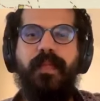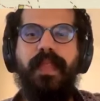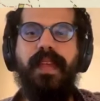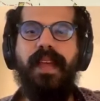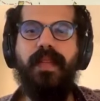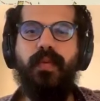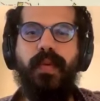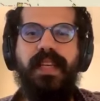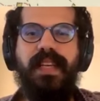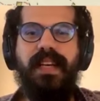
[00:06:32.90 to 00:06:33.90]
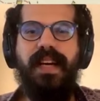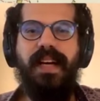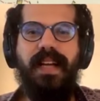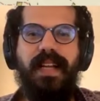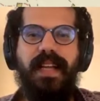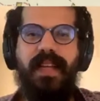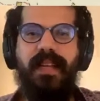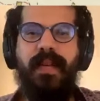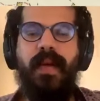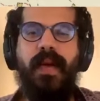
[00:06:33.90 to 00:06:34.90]
and we uh,
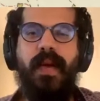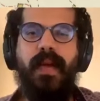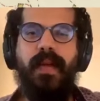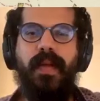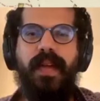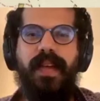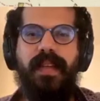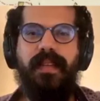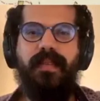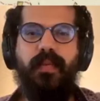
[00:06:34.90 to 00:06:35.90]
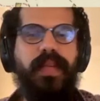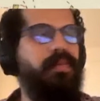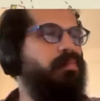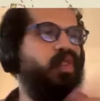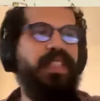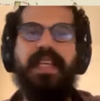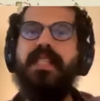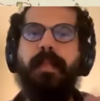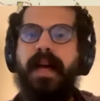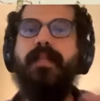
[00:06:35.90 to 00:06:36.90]
uh, we just
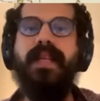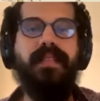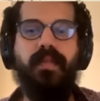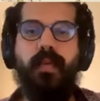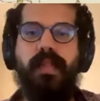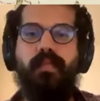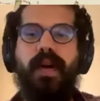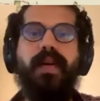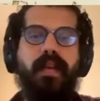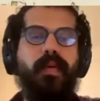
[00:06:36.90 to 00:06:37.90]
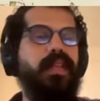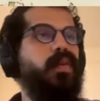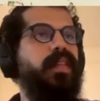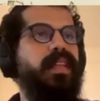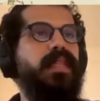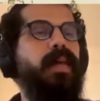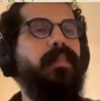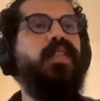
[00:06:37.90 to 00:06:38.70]
experimented with what can we do with these maps.